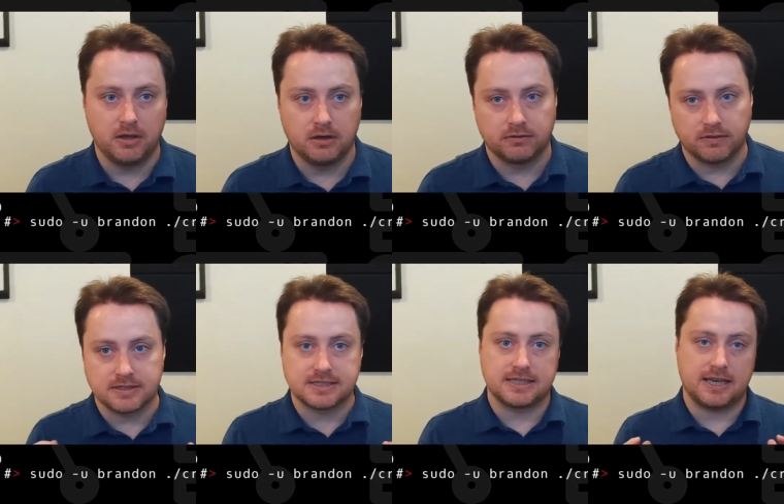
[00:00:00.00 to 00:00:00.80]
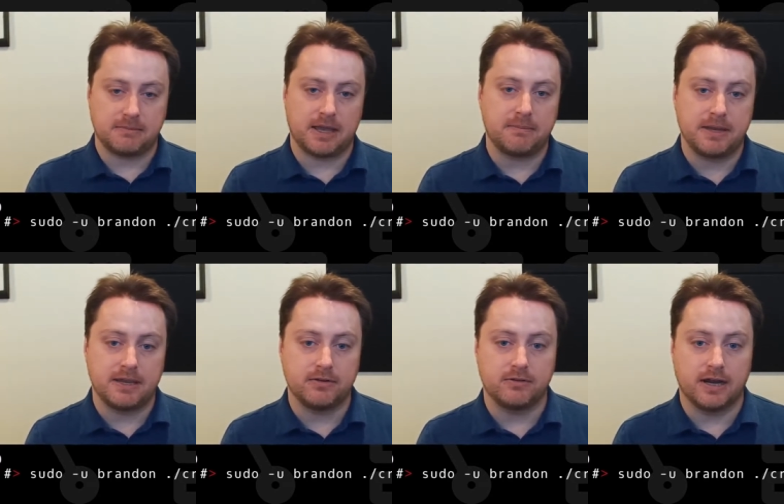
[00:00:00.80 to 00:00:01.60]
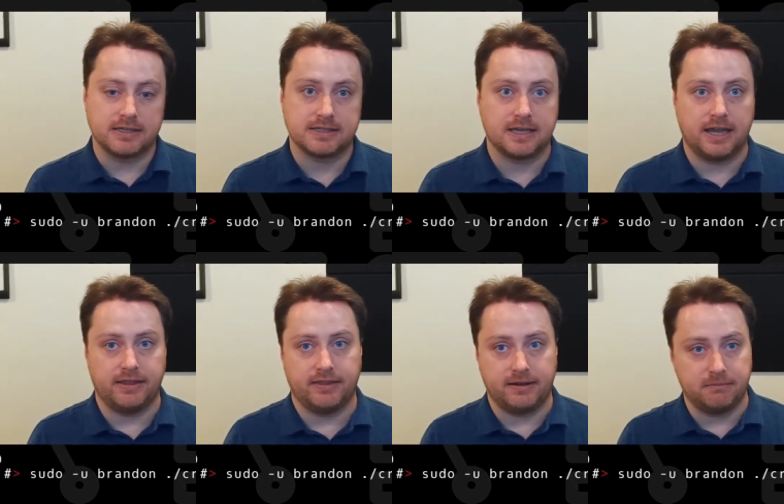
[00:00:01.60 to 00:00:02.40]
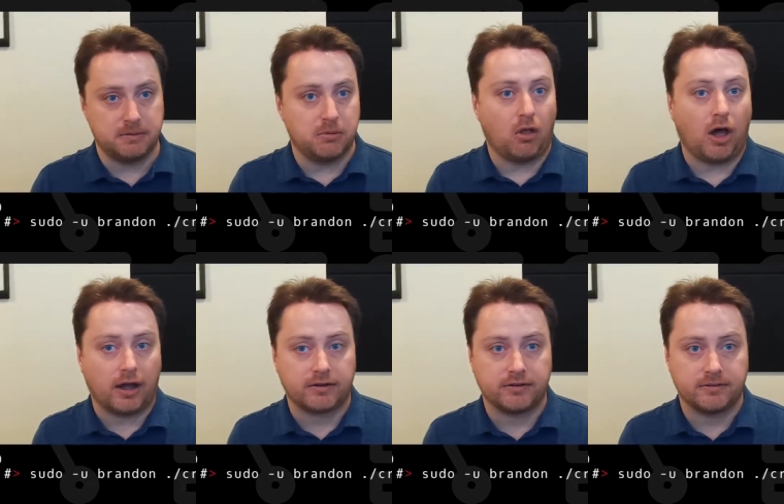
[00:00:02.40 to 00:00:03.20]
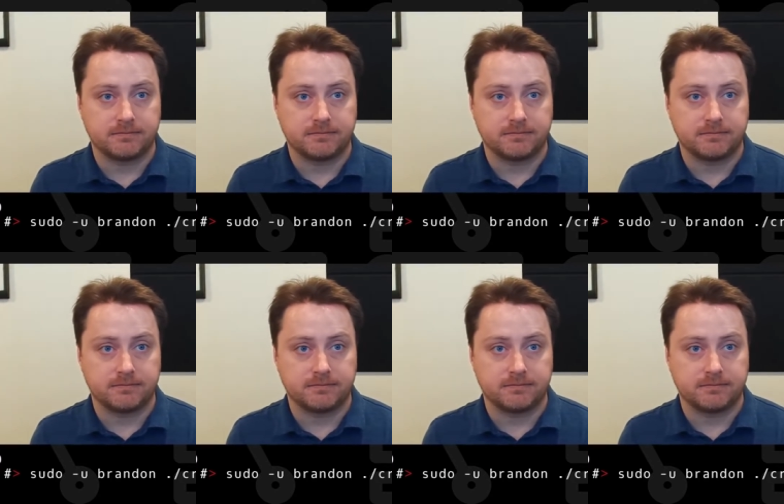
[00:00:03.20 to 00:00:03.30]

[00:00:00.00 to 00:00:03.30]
from the same IP address and then be blocked.